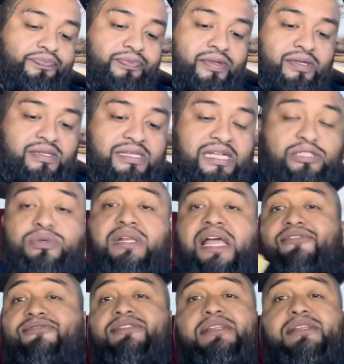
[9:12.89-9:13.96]
Because that's what
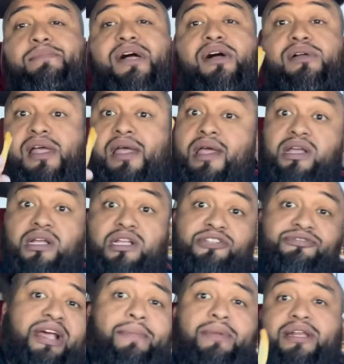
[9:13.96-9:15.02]
life is about, is
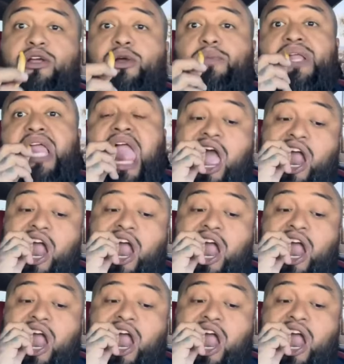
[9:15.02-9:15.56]
family, homie.